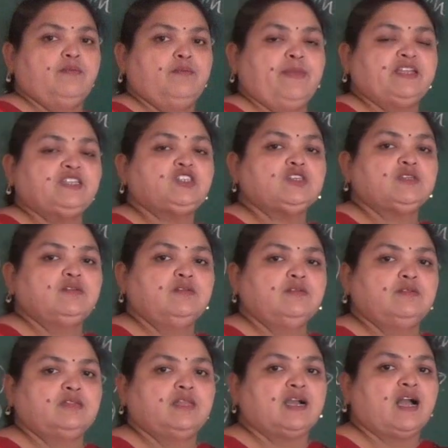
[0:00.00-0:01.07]

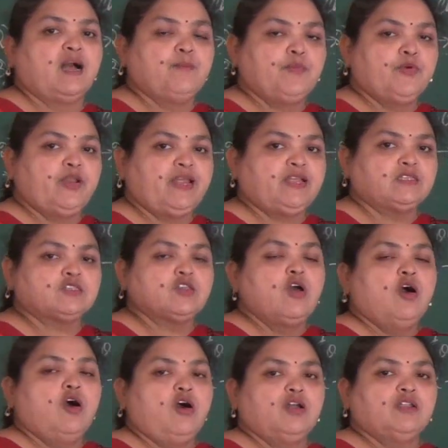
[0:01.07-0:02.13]
mention the components
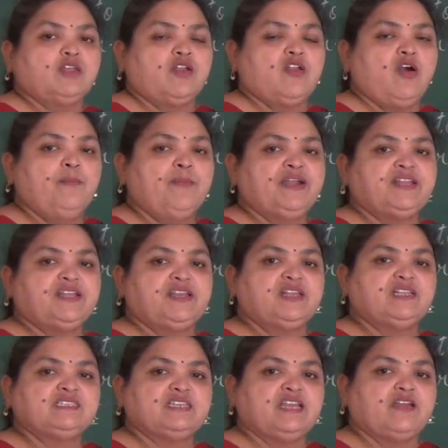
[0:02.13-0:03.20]
or the raw
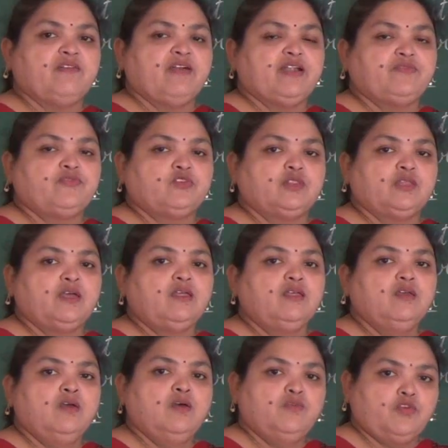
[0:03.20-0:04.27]
materials required for the
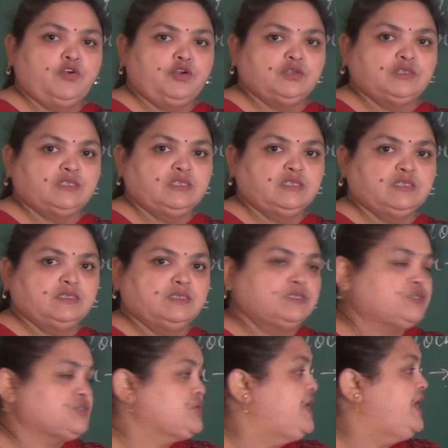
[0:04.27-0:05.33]

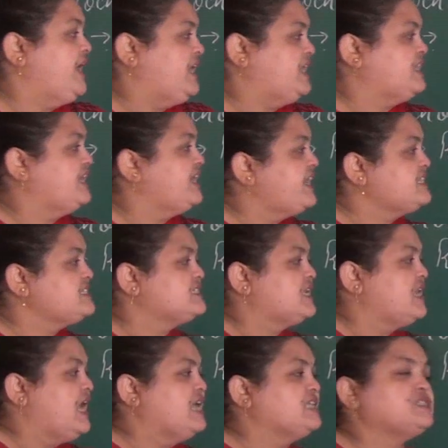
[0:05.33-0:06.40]
photosynthesis. In the next
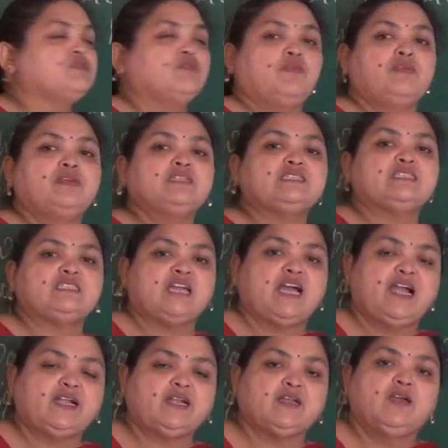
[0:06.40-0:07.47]
class we will
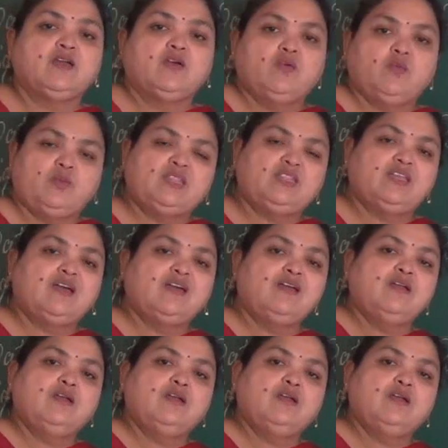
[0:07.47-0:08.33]
start with the